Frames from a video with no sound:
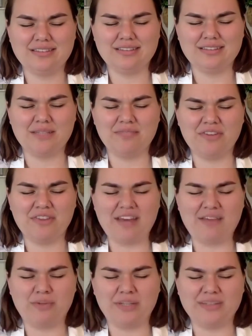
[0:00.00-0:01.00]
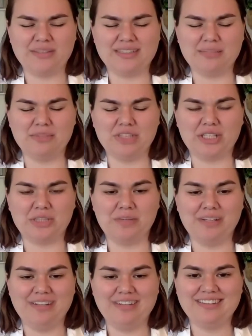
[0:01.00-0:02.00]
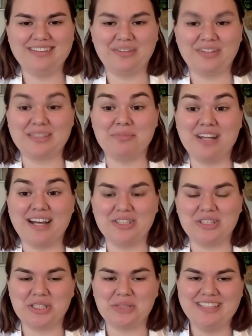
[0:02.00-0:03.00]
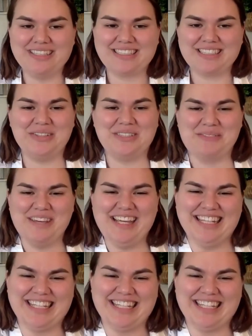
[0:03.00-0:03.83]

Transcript: Comfort that voice with some judgment, some non-judgment, excuse me.